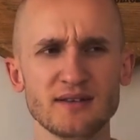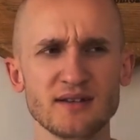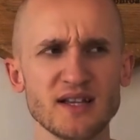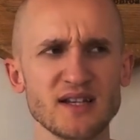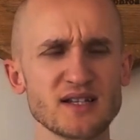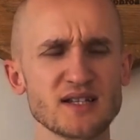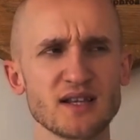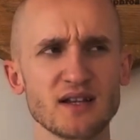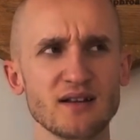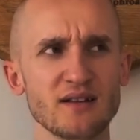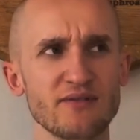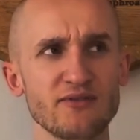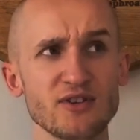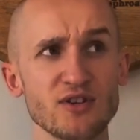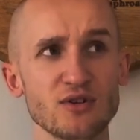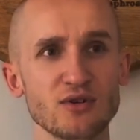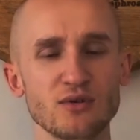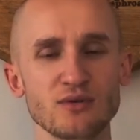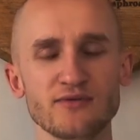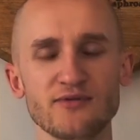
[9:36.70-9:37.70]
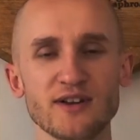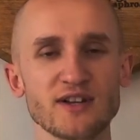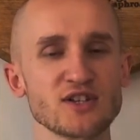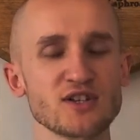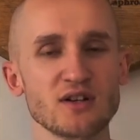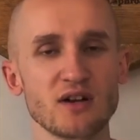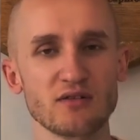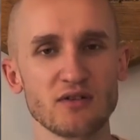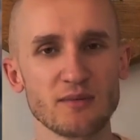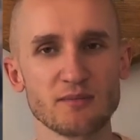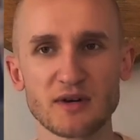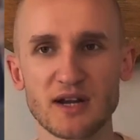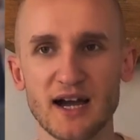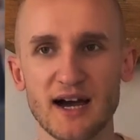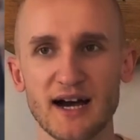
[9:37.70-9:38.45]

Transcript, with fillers: Deanston, 11 year old, finished in a rum